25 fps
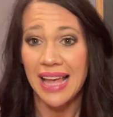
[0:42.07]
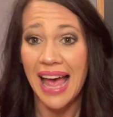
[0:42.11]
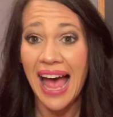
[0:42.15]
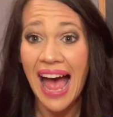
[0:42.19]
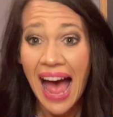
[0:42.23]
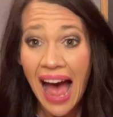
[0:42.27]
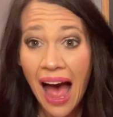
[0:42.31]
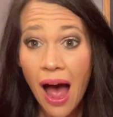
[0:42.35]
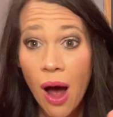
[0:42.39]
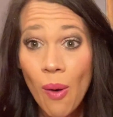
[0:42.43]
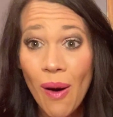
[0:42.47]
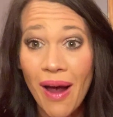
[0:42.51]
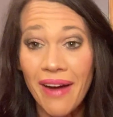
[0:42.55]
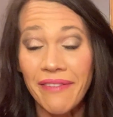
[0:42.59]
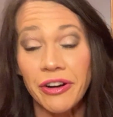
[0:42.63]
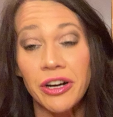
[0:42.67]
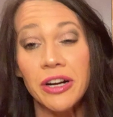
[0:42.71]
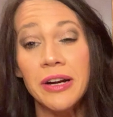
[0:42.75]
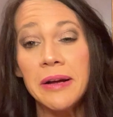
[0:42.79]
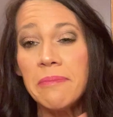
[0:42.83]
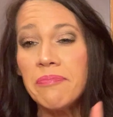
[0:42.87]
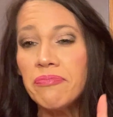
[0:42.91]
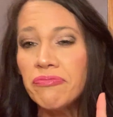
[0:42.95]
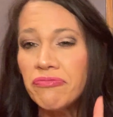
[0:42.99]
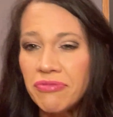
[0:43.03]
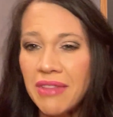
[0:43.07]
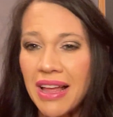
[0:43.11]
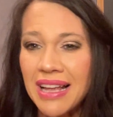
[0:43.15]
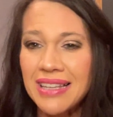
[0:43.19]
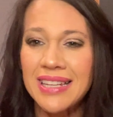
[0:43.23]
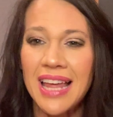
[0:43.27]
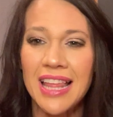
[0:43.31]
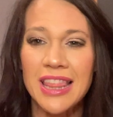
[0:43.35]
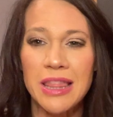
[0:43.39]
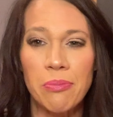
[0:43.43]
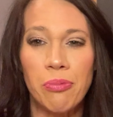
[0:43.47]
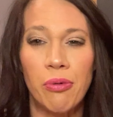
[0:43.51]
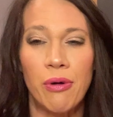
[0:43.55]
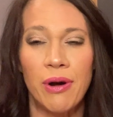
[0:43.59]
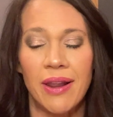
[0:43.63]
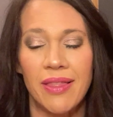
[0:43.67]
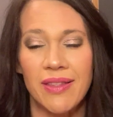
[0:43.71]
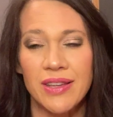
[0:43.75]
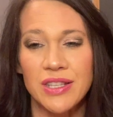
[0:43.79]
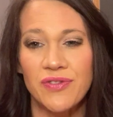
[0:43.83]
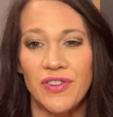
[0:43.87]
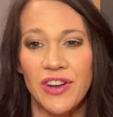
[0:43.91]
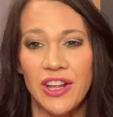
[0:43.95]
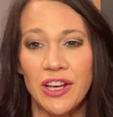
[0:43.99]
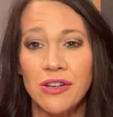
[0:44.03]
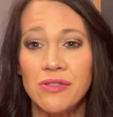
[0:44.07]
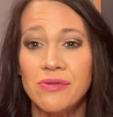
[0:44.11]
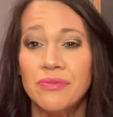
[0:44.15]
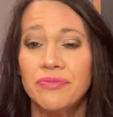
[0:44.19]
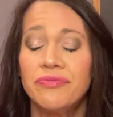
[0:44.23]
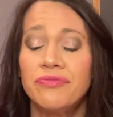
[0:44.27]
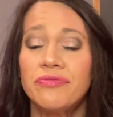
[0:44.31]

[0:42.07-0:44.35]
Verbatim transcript: However, that's not the point of this video.